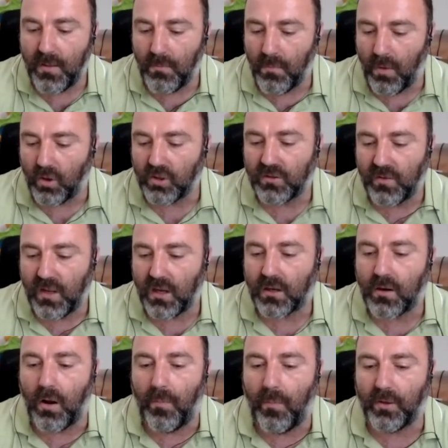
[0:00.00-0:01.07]
Most of the other
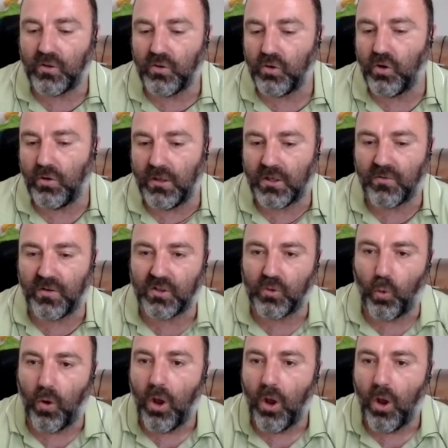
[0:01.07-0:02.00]
compounds usually address